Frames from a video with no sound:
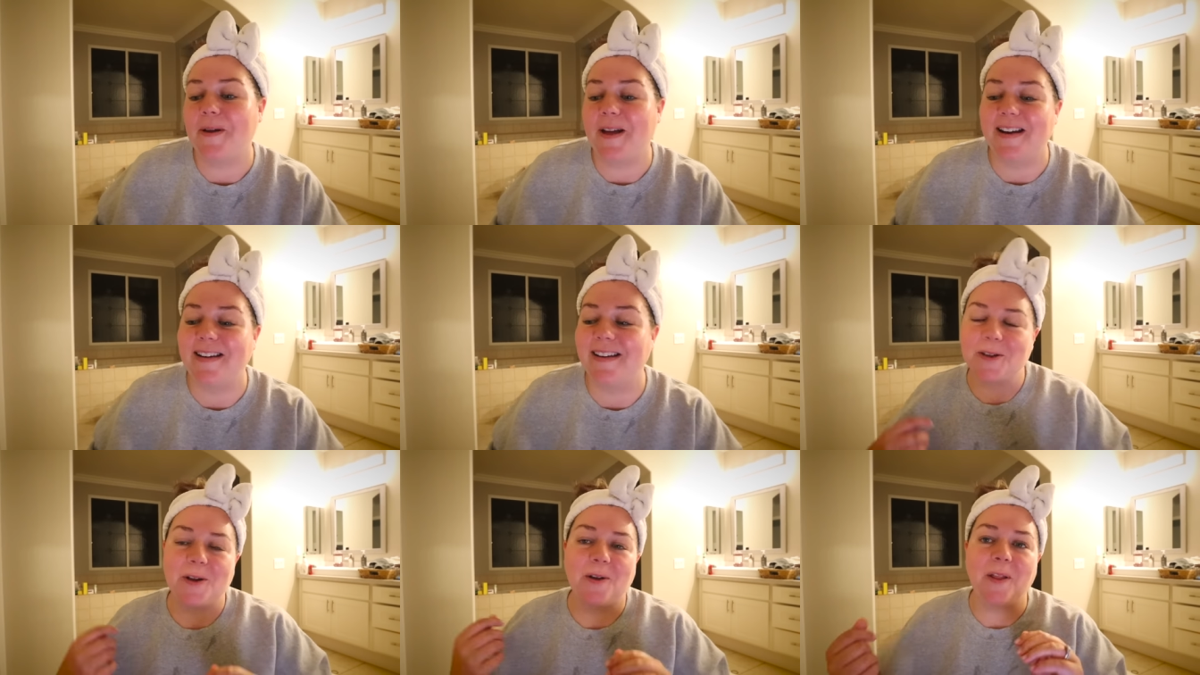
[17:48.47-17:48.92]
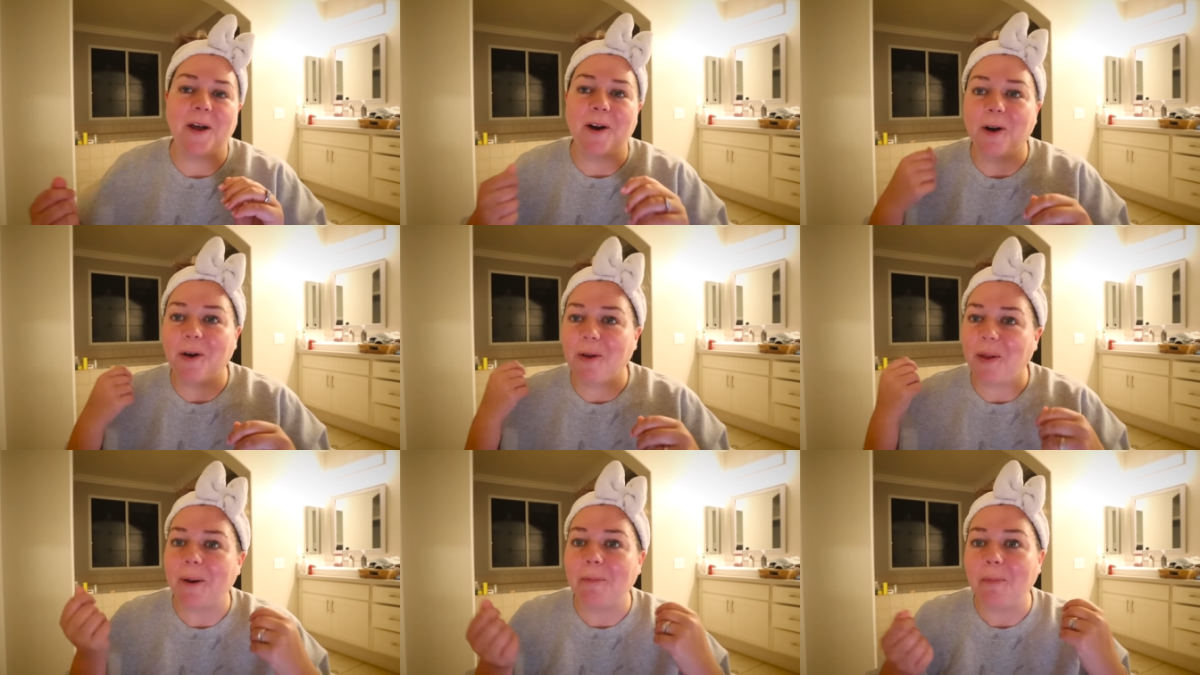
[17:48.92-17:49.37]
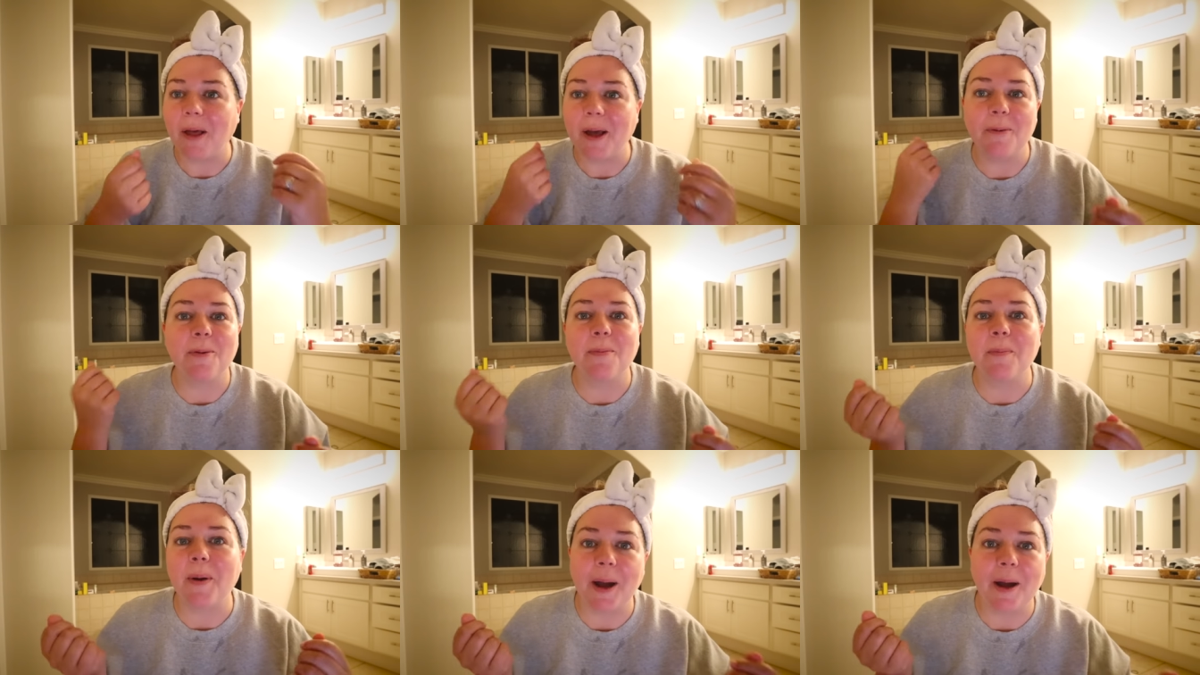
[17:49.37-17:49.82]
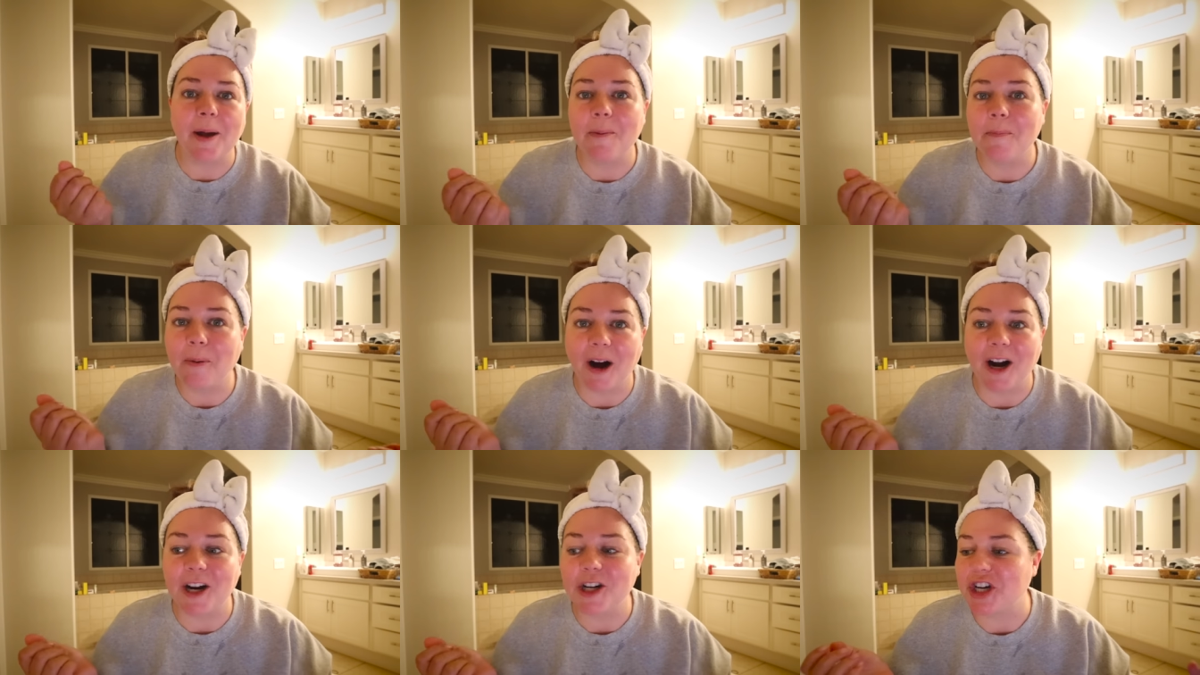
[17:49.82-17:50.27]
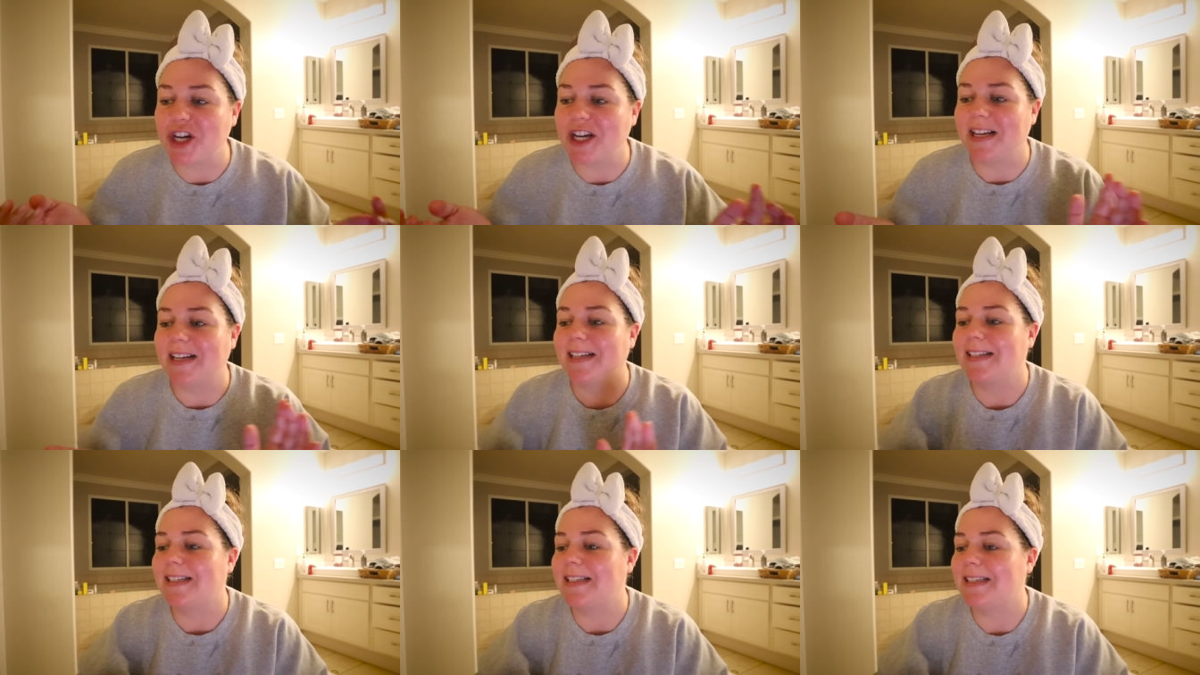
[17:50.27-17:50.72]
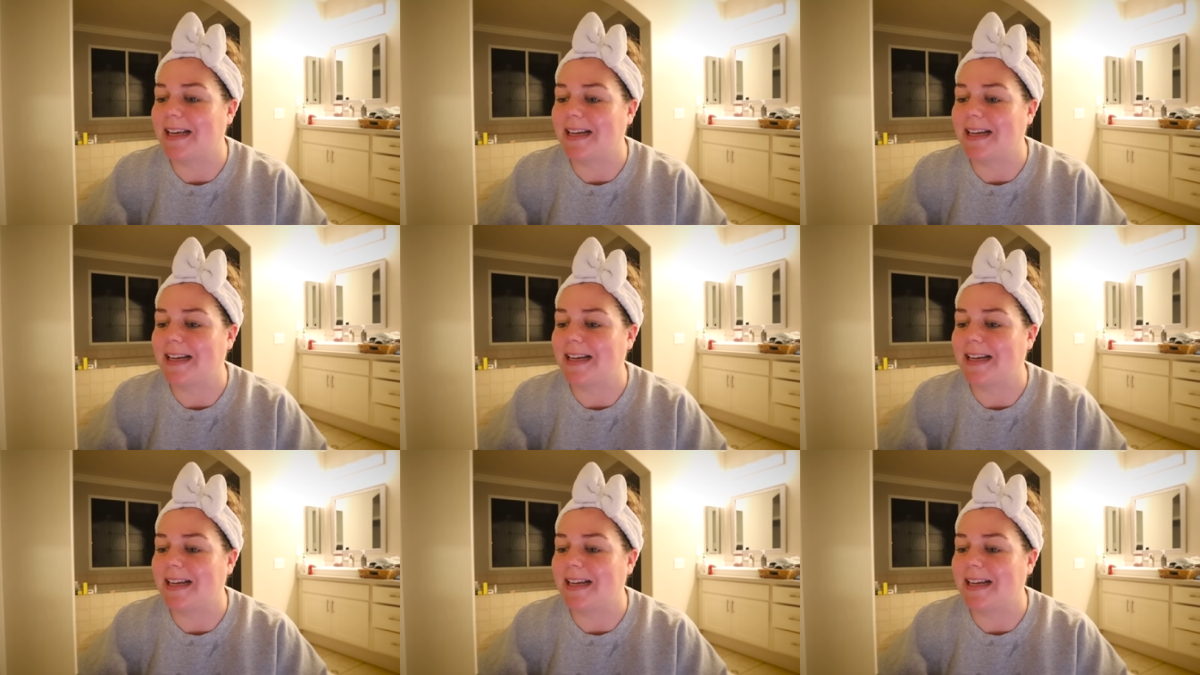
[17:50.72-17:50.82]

And so I'll let her like play with my brushes.